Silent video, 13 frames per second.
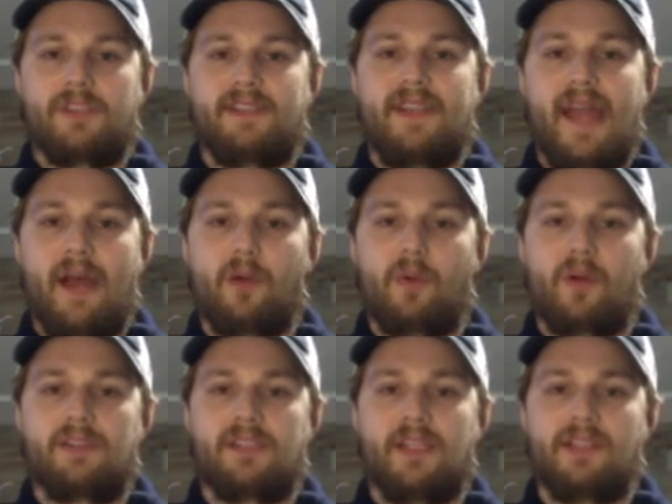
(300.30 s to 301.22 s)

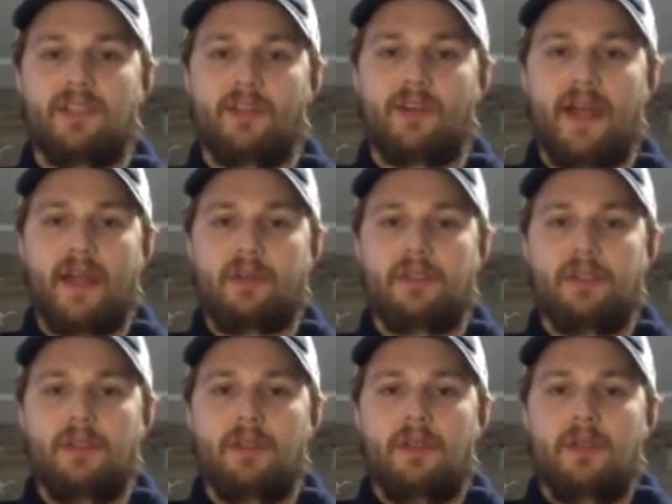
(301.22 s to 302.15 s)
downwards into the ground.
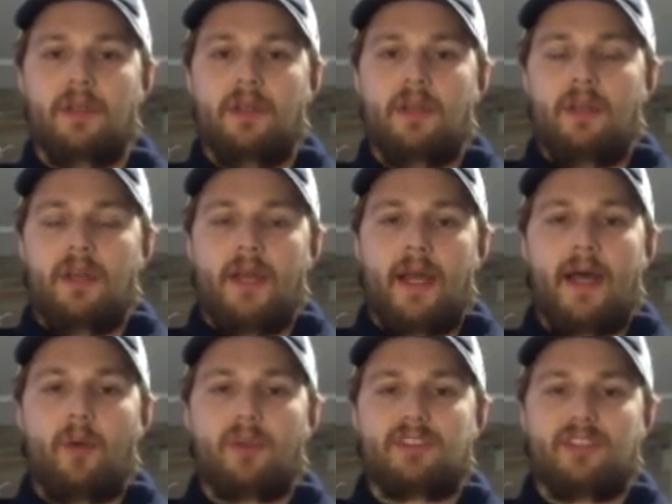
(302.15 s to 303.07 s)

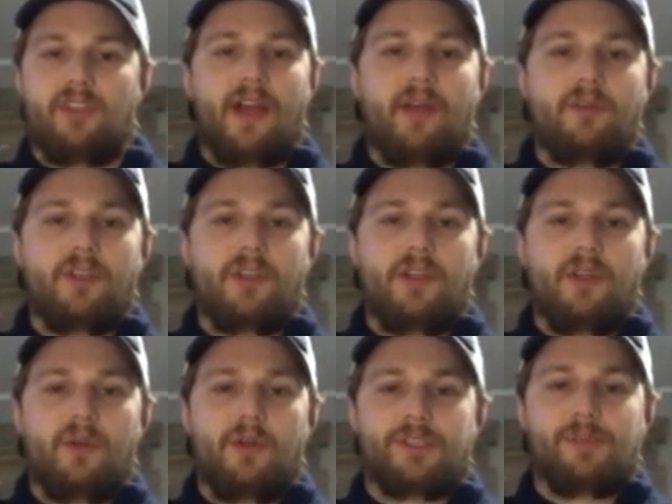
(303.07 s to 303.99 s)
What's the ground going to do
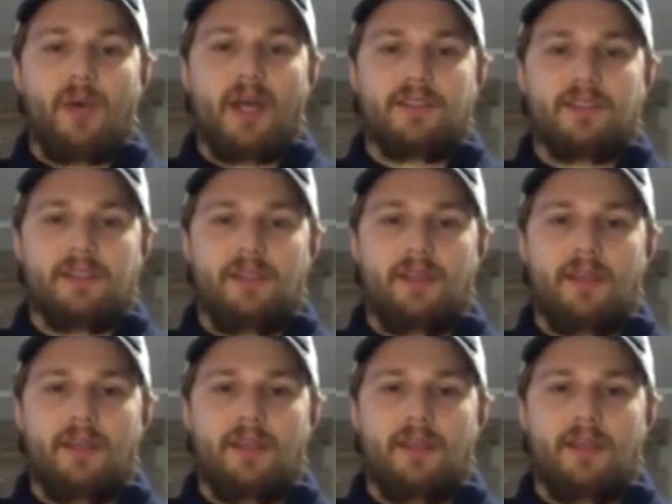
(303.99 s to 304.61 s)
in response?